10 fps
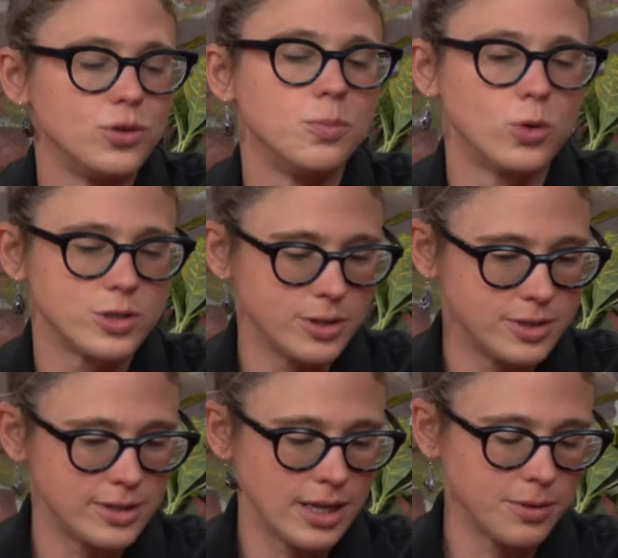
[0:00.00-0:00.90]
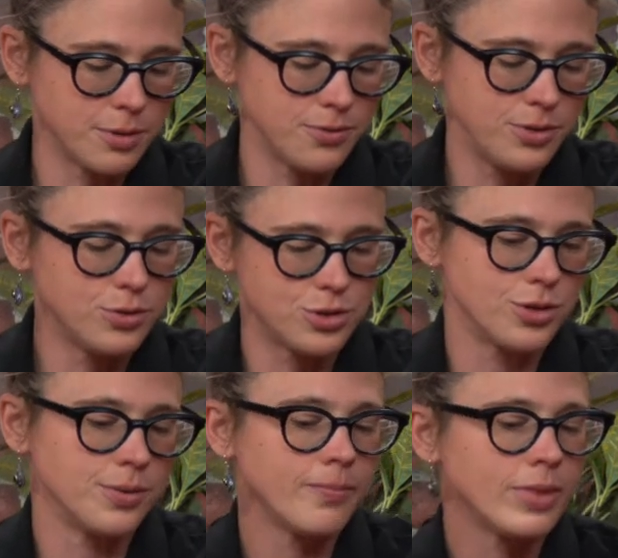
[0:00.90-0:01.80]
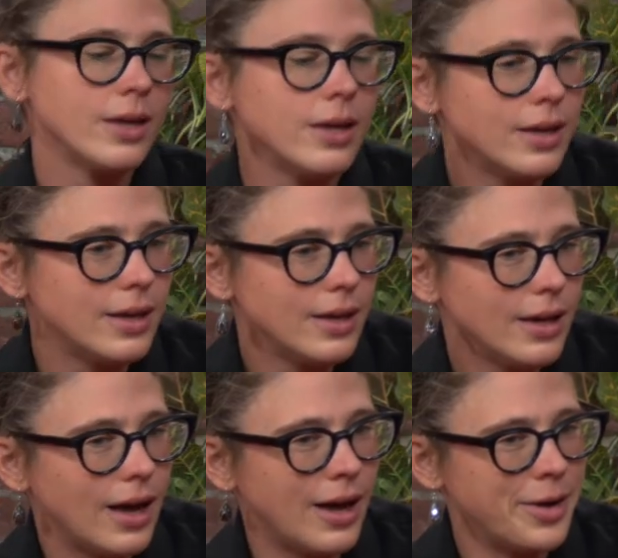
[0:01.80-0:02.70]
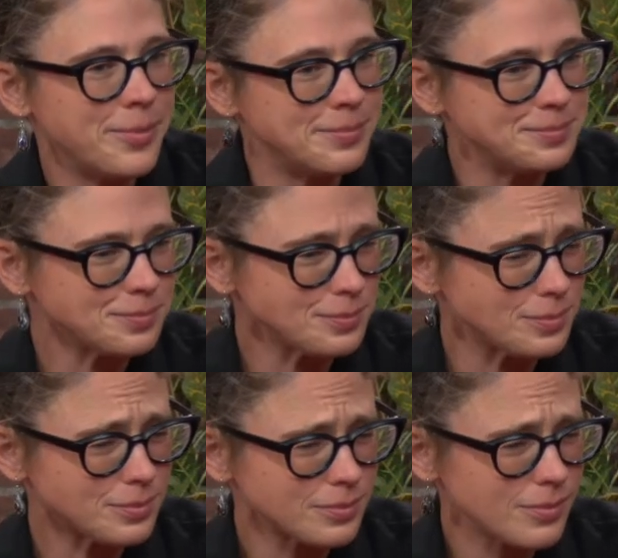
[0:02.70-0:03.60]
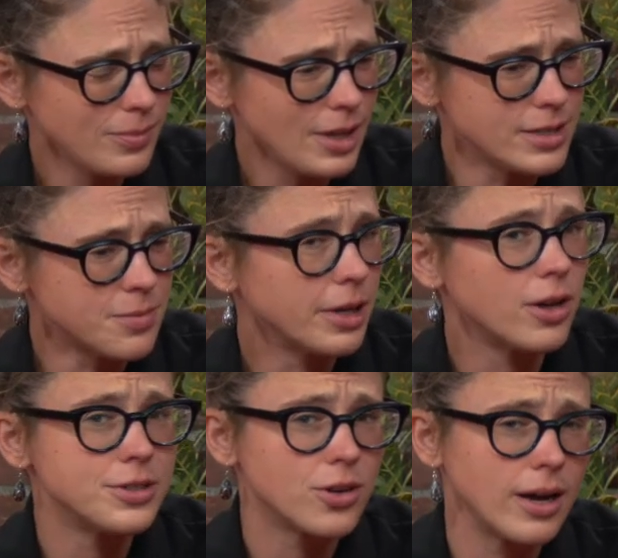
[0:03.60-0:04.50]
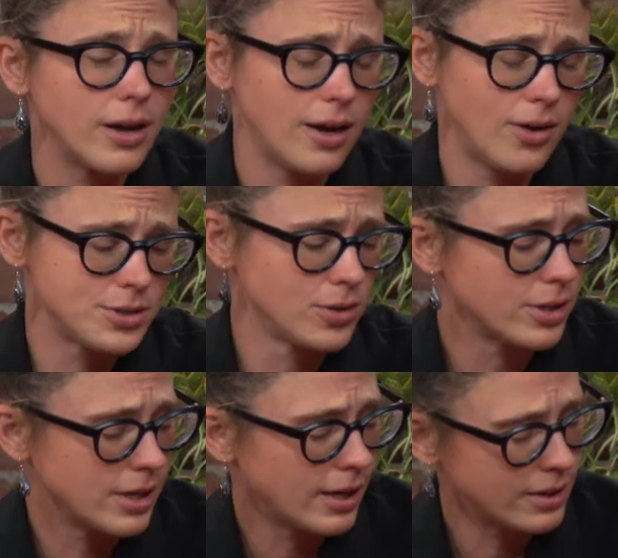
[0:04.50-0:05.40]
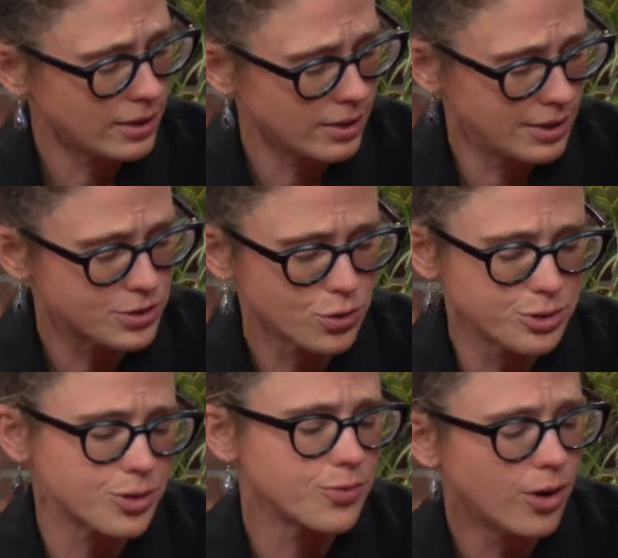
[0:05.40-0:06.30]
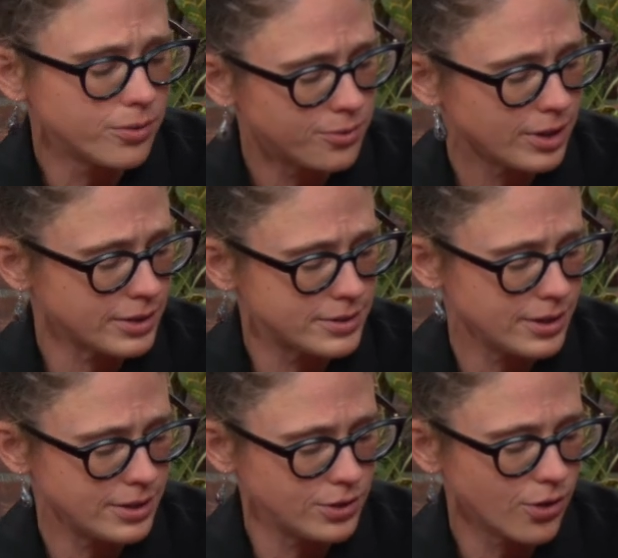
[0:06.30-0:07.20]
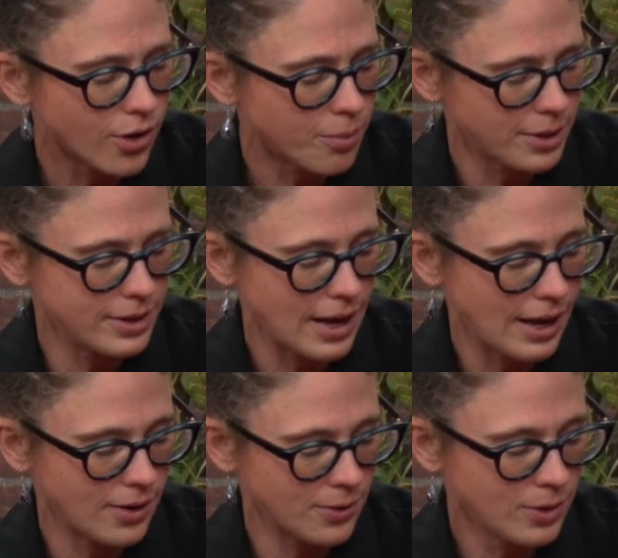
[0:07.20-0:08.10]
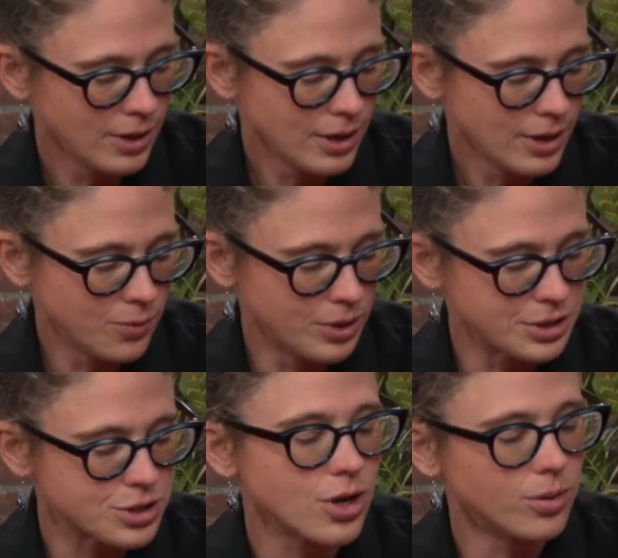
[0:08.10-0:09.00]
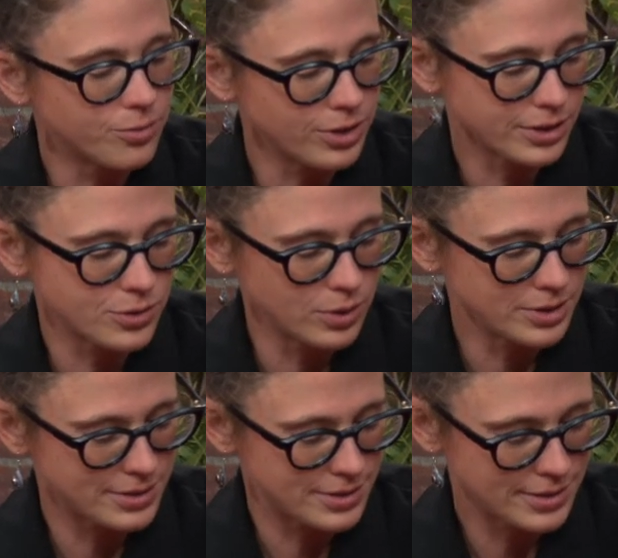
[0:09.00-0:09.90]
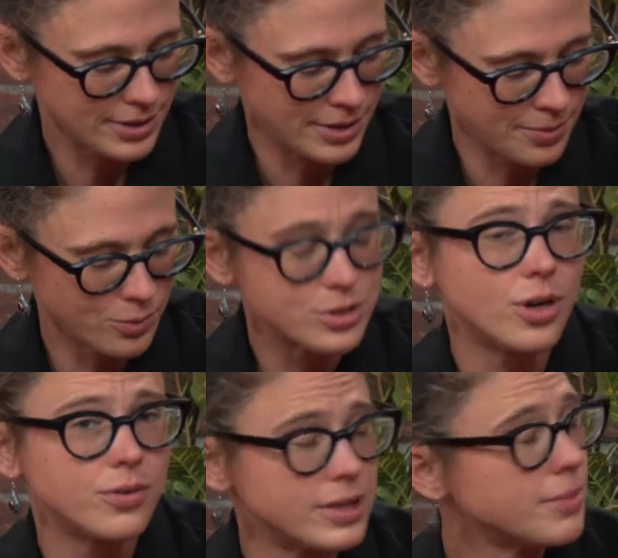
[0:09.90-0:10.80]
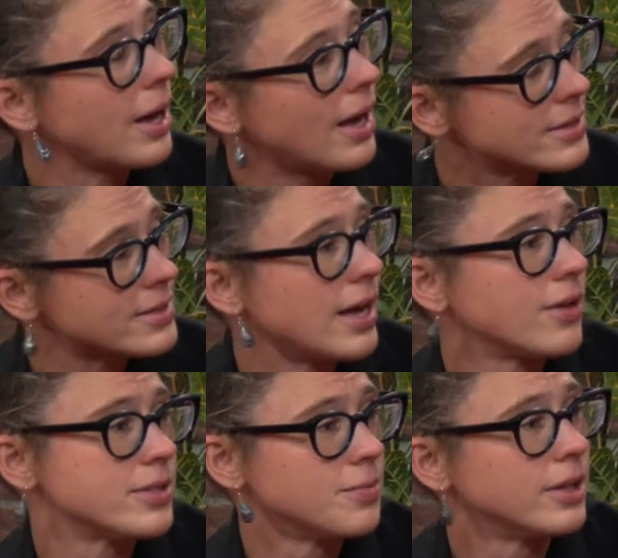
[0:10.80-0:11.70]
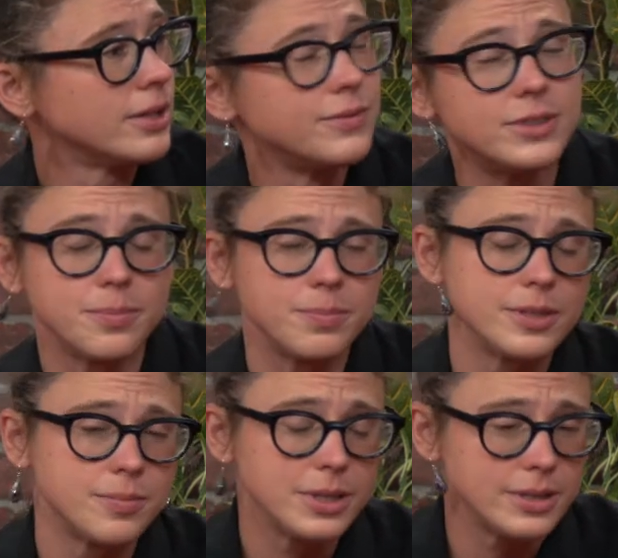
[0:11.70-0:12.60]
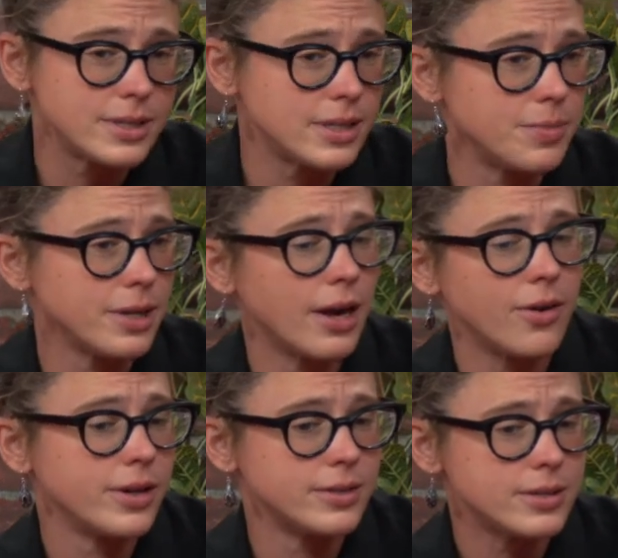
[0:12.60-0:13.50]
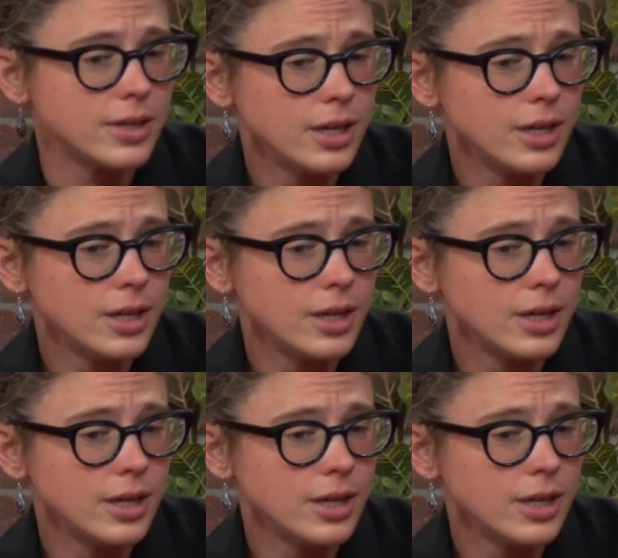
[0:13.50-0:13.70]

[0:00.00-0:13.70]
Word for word: to a more sustainable future? Um, so my colleagues are also looking at histories of conflict in Europe and how religious conflict was um, resolved in the past and how this might lead to, to peacekeeping areas.